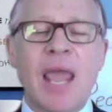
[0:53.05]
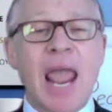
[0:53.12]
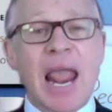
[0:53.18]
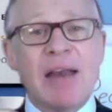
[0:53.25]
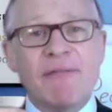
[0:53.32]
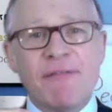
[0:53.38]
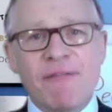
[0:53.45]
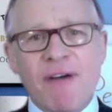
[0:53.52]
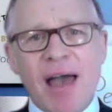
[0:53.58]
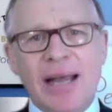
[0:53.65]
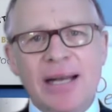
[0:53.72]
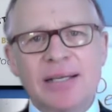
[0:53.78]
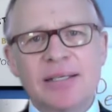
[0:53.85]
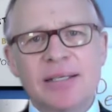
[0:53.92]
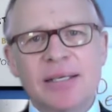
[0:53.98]
In
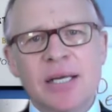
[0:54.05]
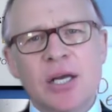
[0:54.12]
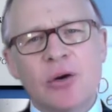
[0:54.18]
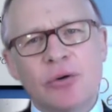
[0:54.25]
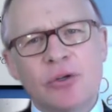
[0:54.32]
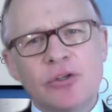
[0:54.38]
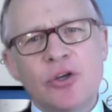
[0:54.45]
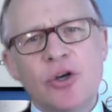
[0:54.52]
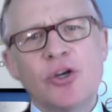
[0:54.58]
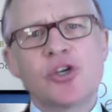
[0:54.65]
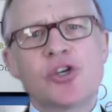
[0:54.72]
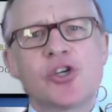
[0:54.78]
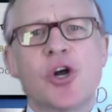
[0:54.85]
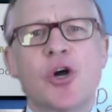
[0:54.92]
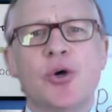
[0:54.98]
fact, research
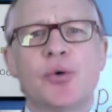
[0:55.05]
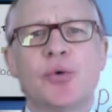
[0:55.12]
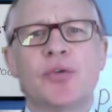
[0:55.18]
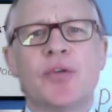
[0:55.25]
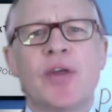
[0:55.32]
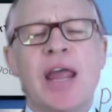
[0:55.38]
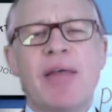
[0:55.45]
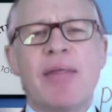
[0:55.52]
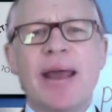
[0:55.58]
shows